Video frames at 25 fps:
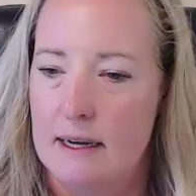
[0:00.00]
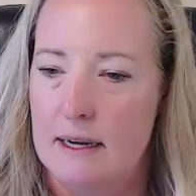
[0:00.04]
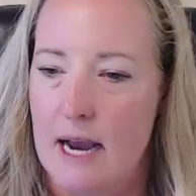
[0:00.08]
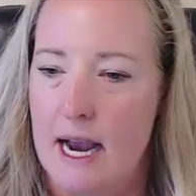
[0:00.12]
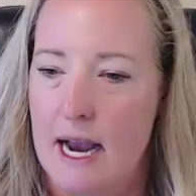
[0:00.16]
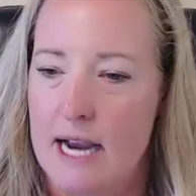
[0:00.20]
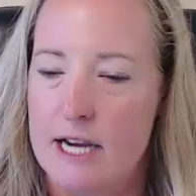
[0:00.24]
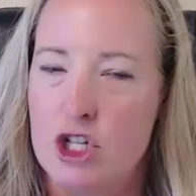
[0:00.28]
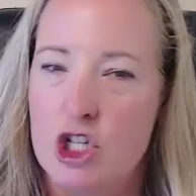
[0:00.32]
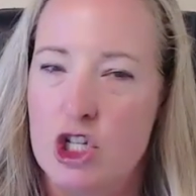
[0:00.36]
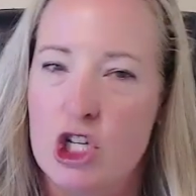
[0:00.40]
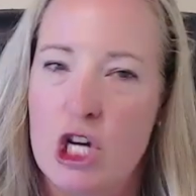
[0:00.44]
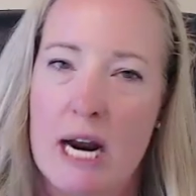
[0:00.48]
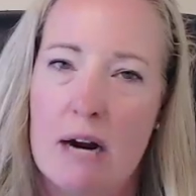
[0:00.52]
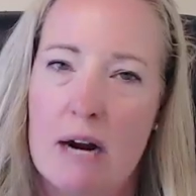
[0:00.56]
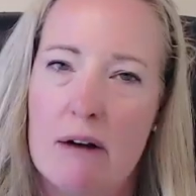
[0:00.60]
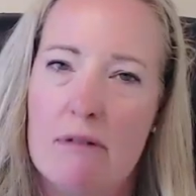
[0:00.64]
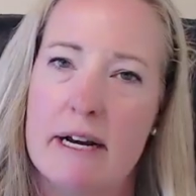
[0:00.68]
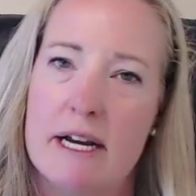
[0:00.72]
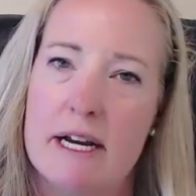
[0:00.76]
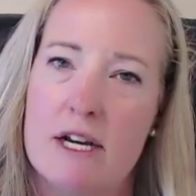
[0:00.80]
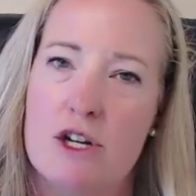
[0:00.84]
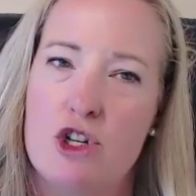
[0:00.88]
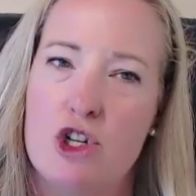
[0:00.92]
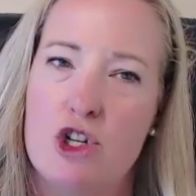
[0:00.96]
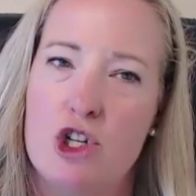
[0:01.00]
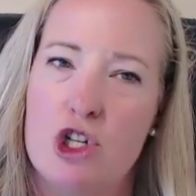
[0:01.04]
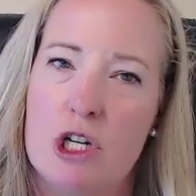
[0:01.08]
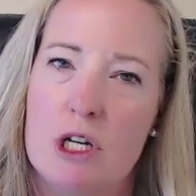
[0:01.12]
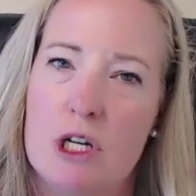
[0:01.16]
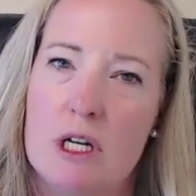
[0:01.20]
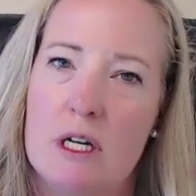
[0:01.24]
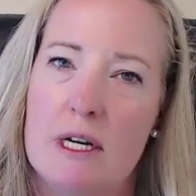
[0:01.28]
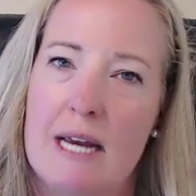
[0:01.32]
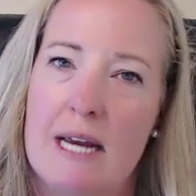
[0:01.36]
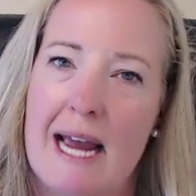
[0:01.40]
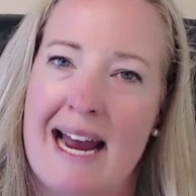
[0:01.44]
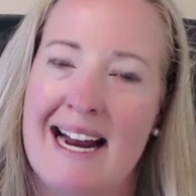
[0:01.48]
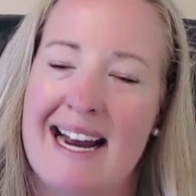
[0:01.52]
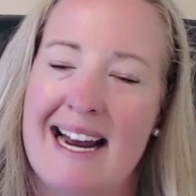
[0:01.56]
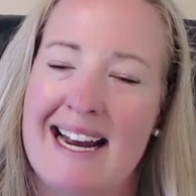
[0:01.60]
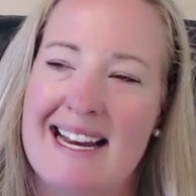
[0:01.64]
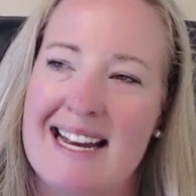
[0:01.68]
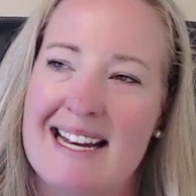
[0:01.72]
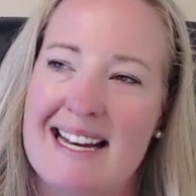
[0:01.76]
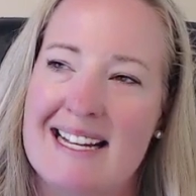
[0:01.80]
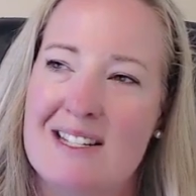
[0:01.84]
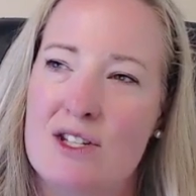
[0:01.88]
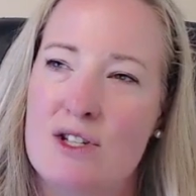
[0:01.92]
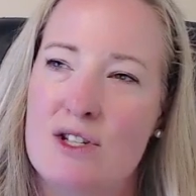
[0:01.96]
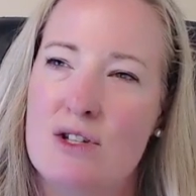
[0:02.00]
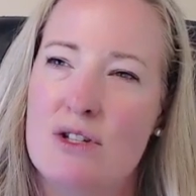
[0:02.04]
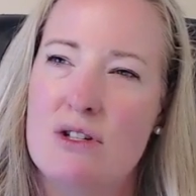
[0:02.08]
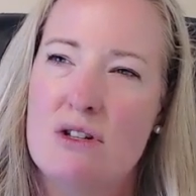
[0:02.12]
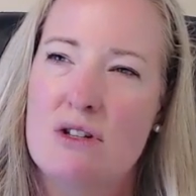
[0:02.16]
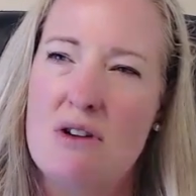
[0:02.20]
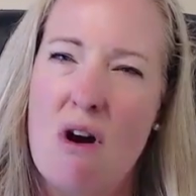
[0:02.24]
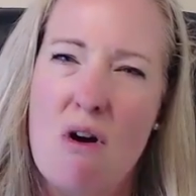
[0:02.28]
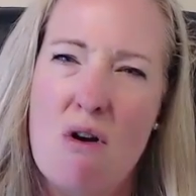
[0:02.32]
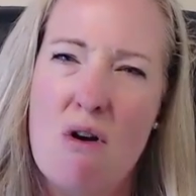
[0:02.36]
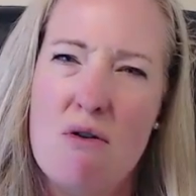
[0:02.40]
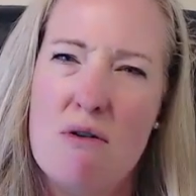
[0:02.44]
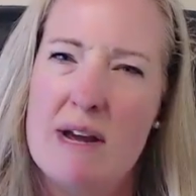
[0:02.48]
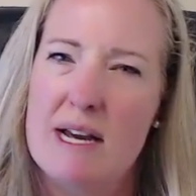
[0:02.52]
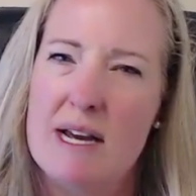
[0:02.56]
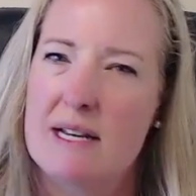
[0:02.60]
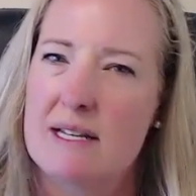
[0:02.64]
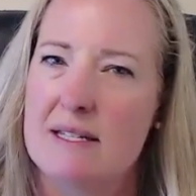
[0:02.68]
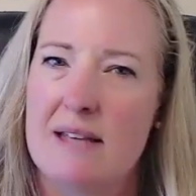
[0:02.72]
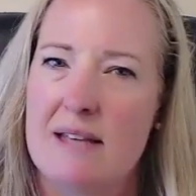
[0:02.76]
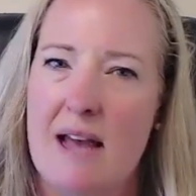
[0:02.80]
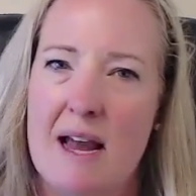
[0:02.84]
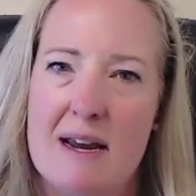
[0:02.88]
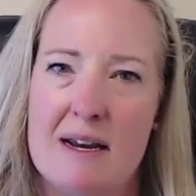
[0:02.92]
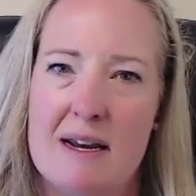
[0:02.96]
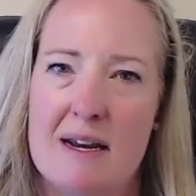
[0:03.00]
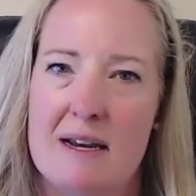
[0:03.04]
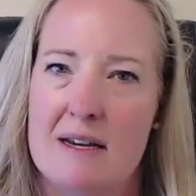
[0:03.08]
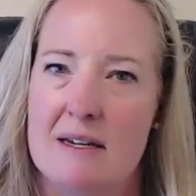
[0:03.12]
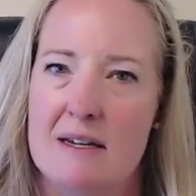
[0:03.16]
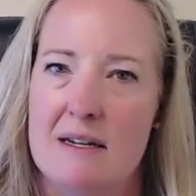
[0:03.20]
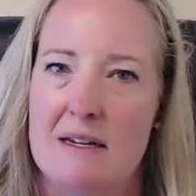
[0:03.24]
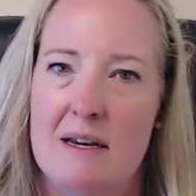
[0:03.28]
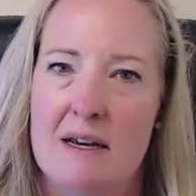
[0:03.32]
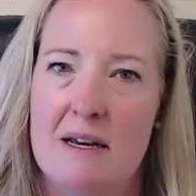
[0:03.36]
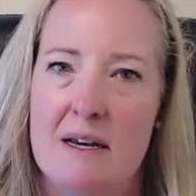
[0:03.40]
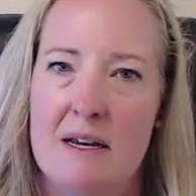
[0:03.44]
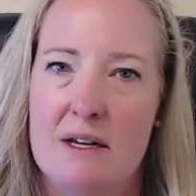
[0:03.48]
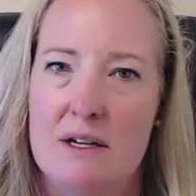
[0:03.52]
I cherish, and I get so excited